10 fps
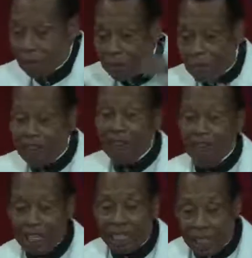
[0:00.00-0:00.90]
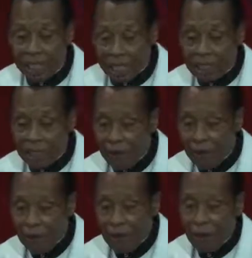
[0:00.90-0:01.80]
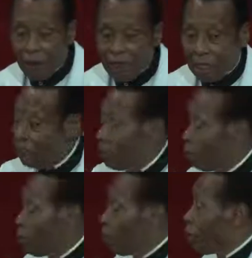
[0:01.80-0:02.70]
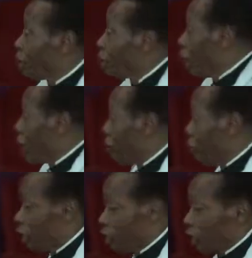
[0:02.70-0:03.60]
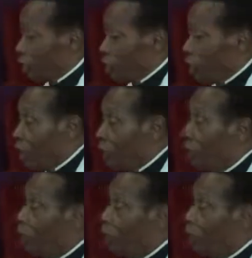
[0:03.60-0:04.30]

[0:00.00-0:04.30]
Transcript: to me. I feel it. I hear it when the people cry for the girls they want to